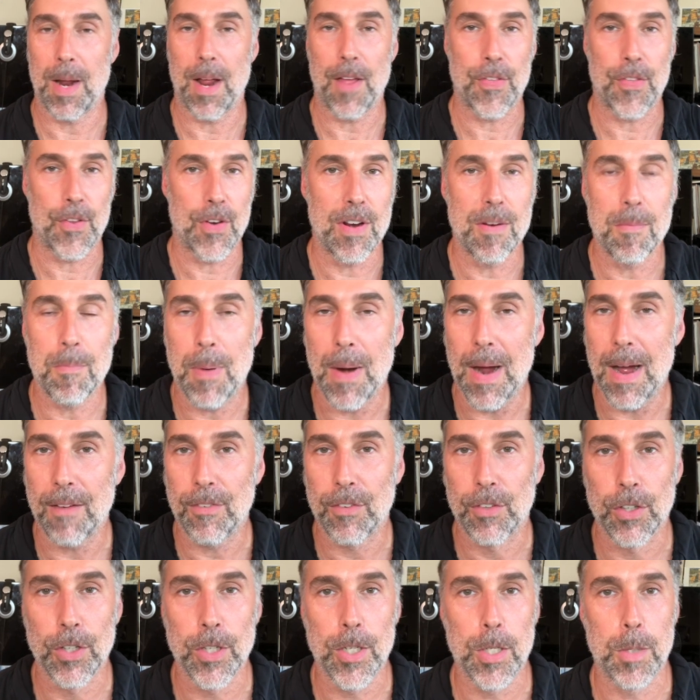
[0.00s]
other
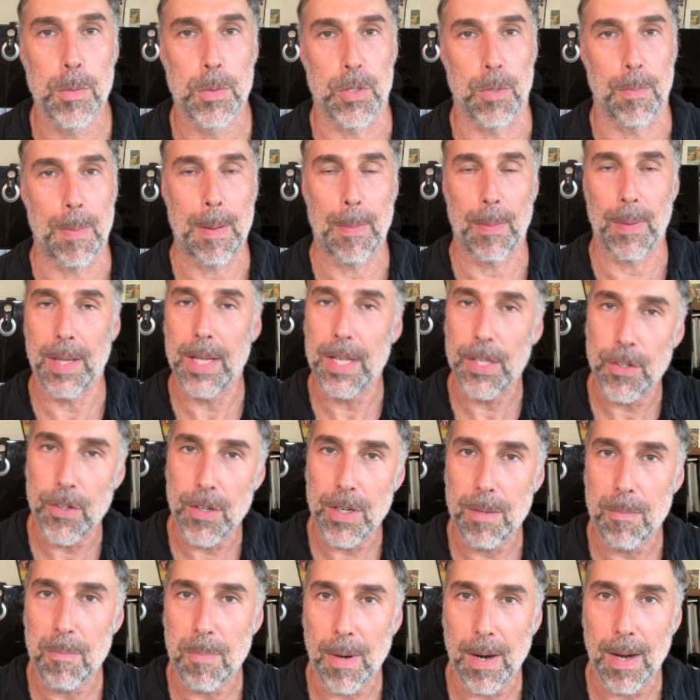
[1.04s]
improv groups or people in your
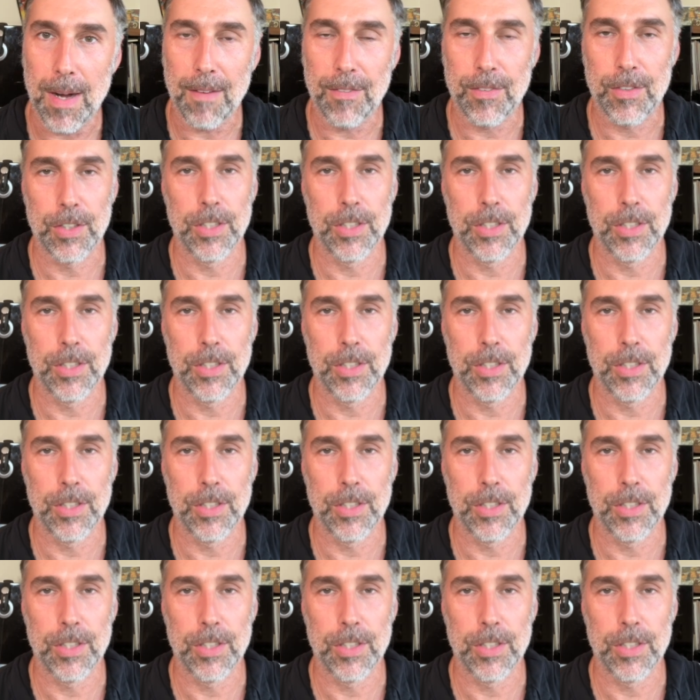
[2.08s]
improv